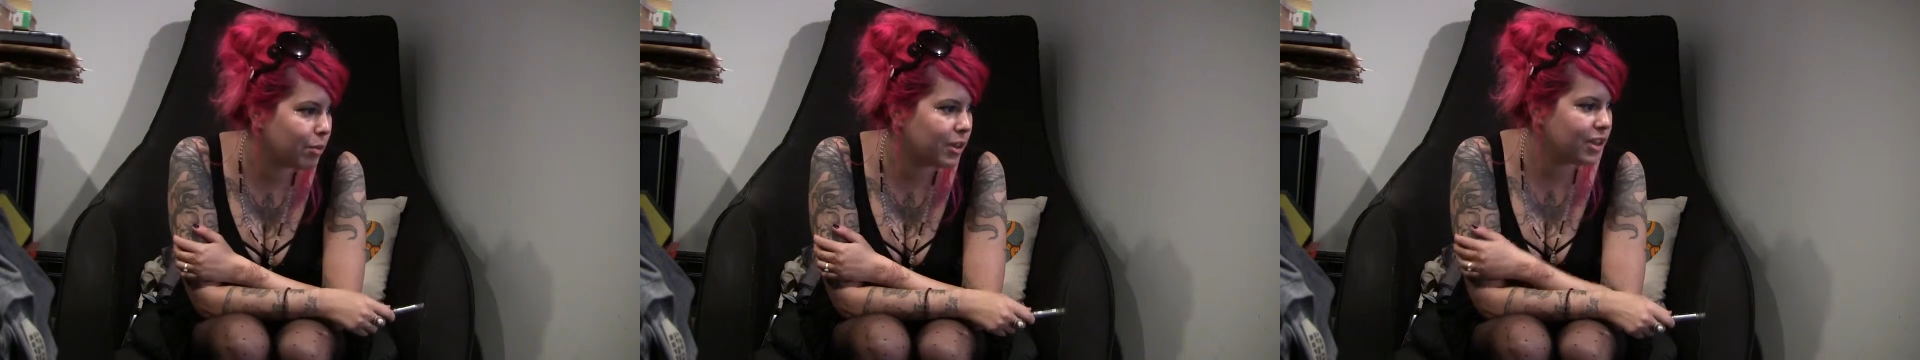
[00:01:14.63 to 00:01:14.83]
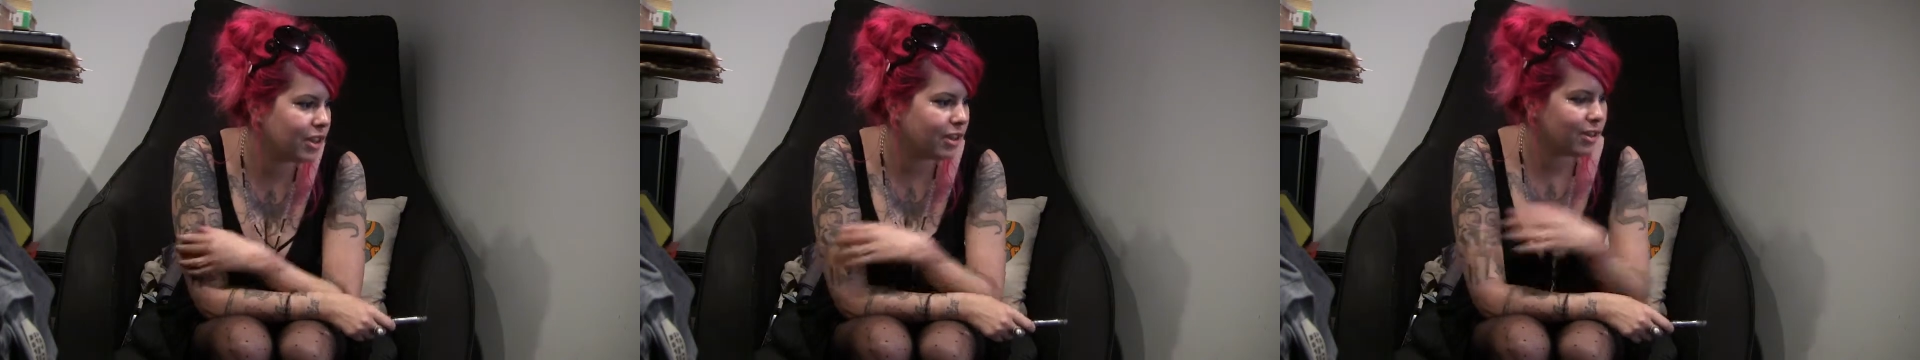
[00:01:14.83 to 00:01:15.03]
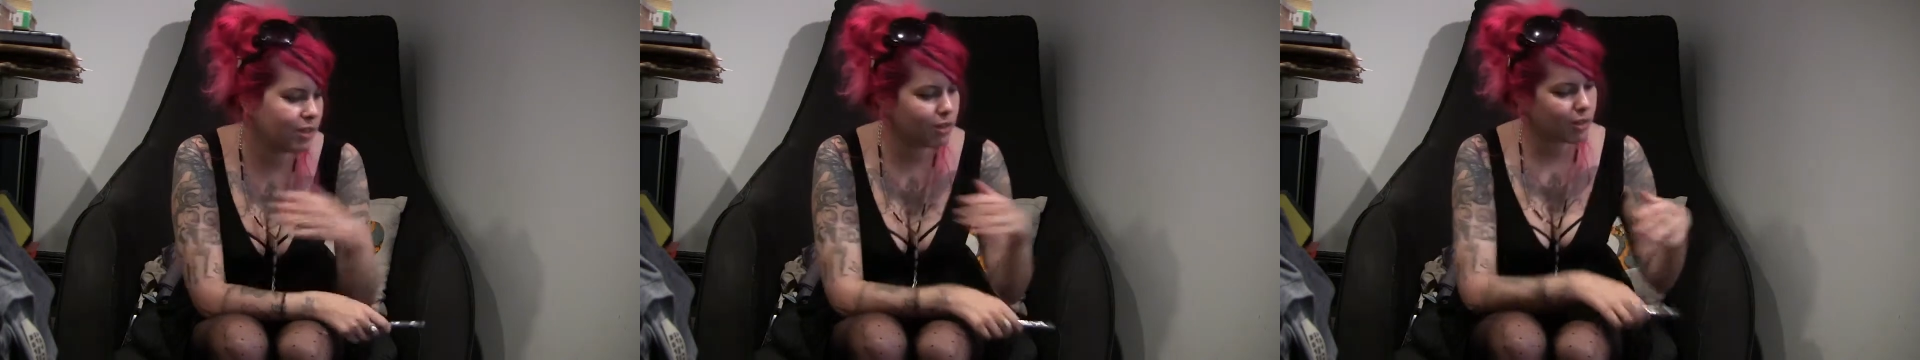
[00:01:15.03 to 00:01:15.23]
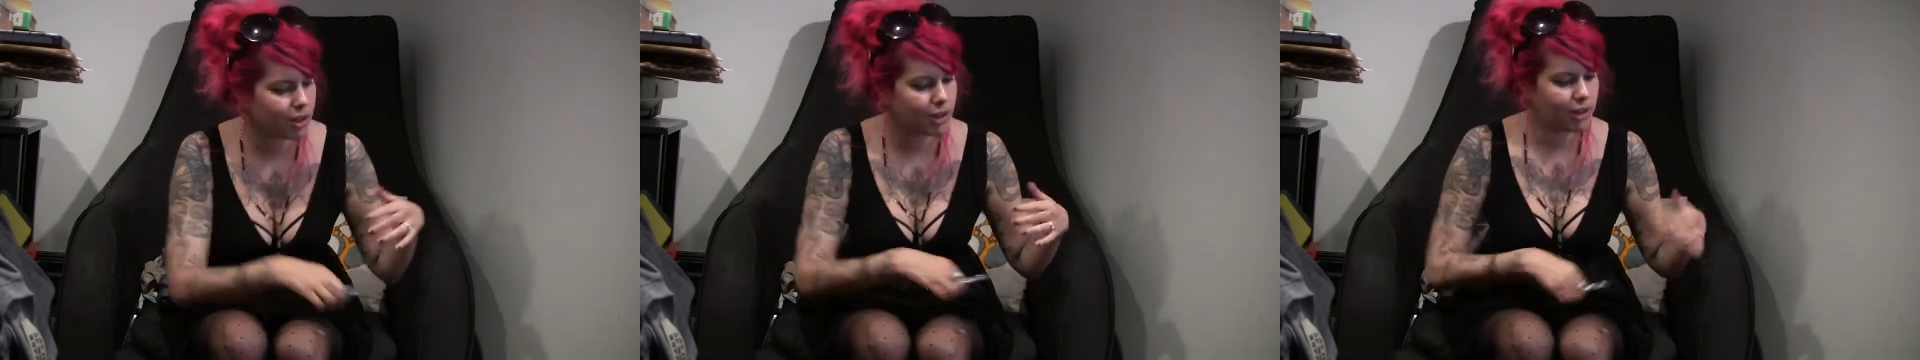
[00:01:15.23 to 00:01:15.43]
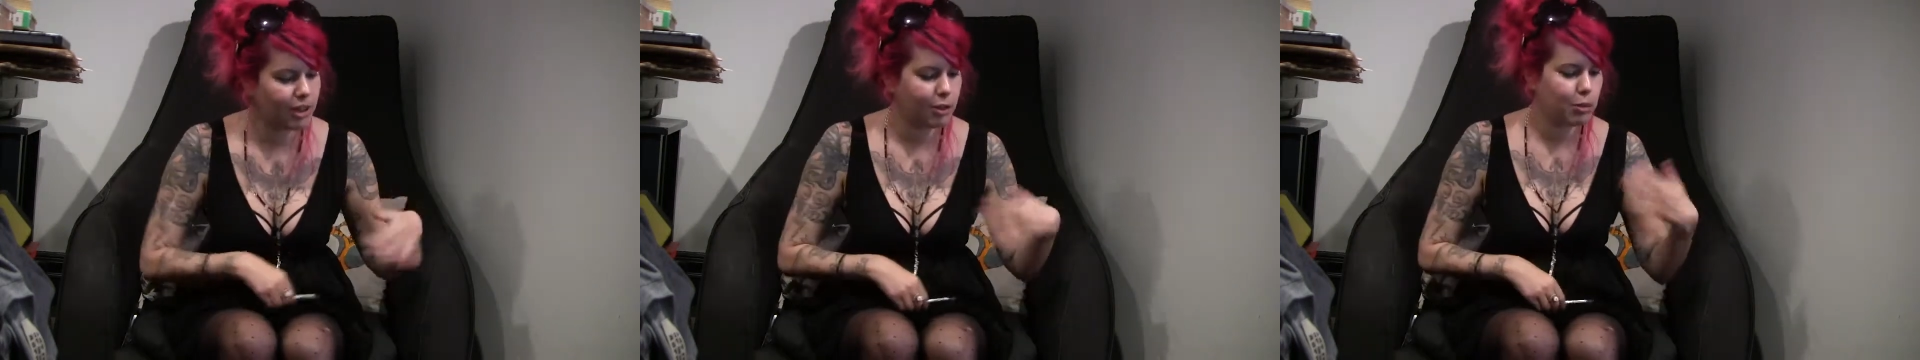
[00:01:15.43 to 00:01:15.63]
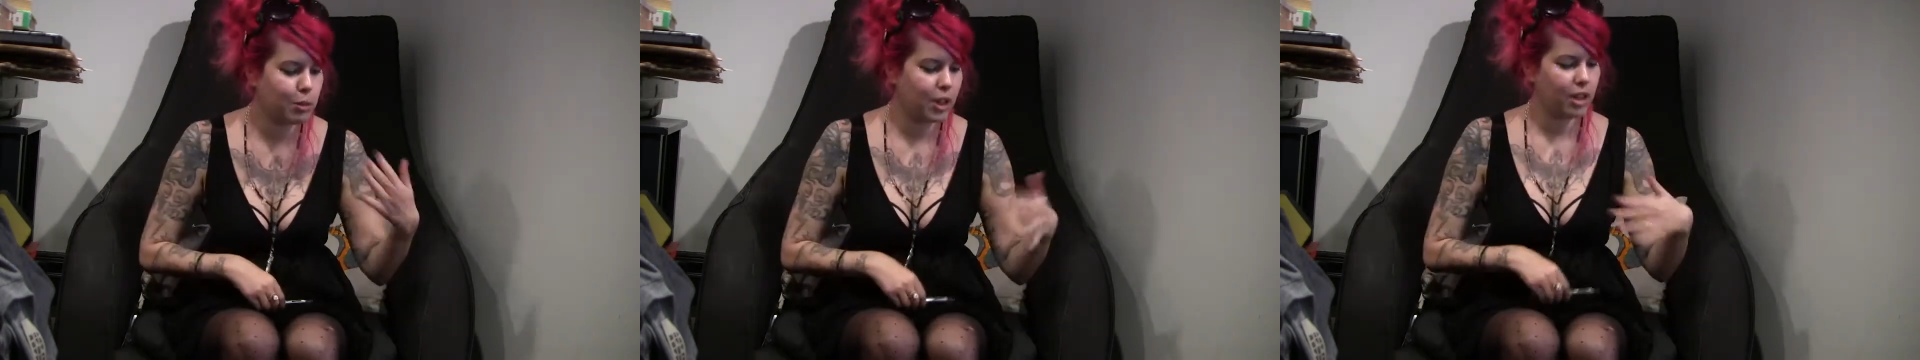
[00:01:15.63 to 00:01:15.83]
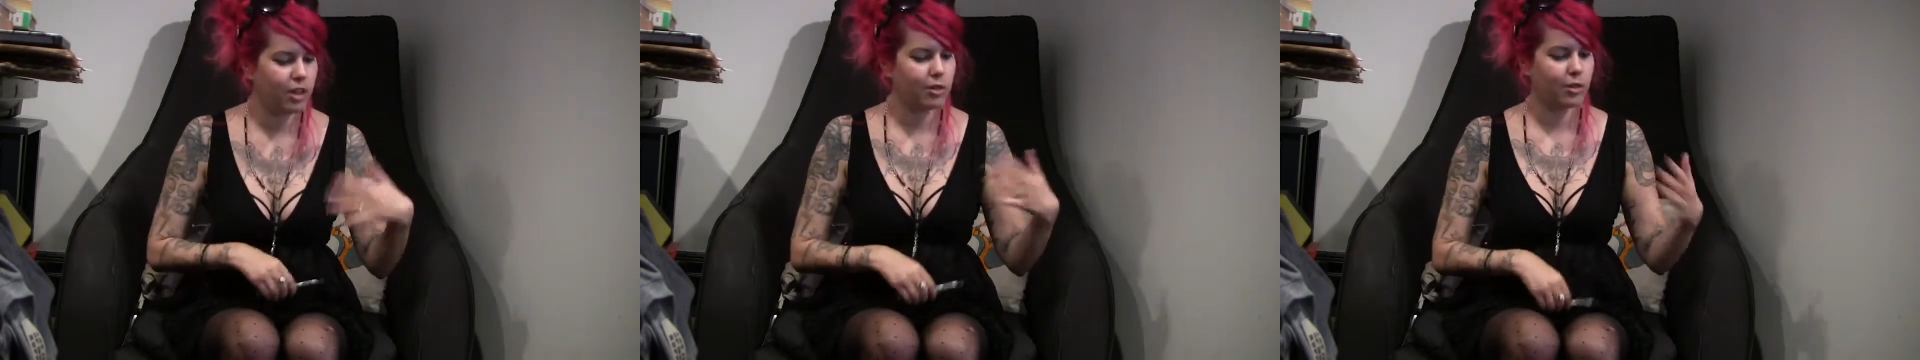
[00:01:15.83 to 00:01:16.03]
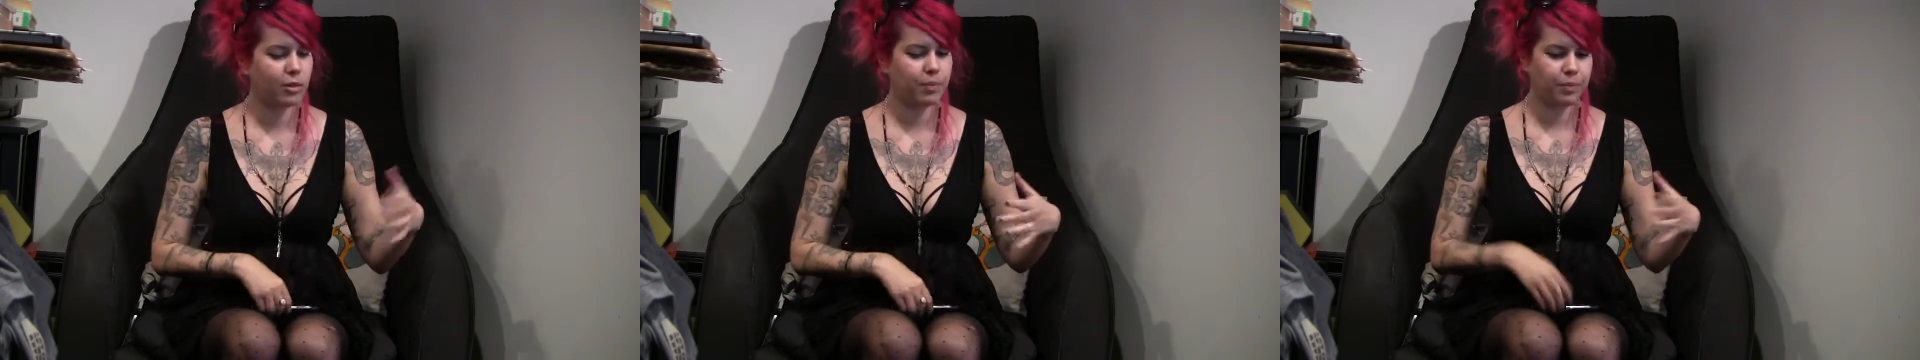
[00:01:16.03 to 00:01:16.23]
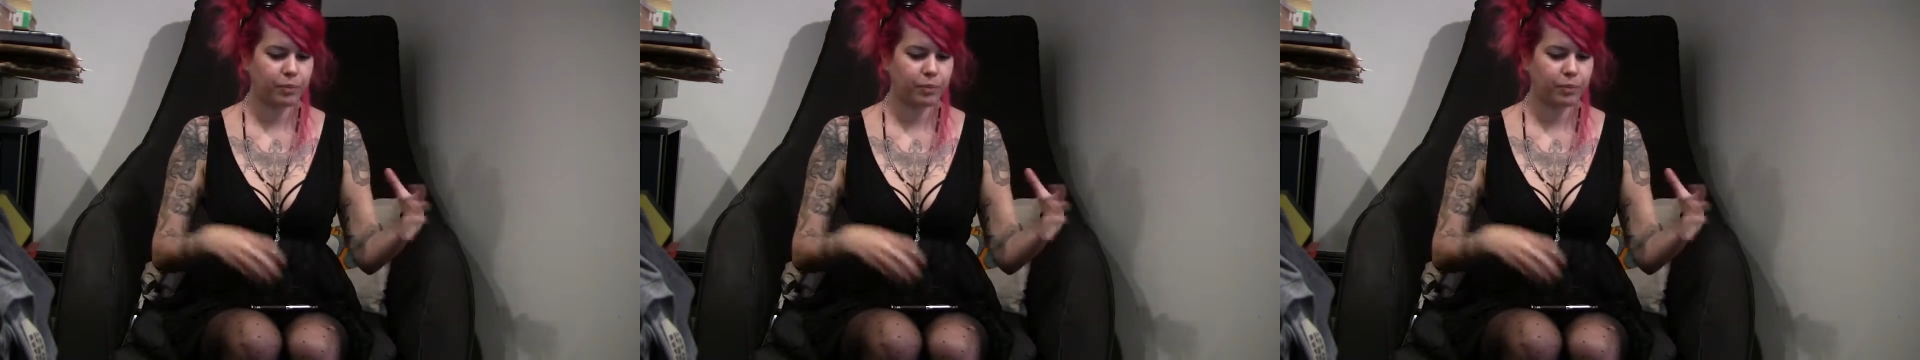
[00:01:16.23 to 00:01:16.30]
and then like little by little,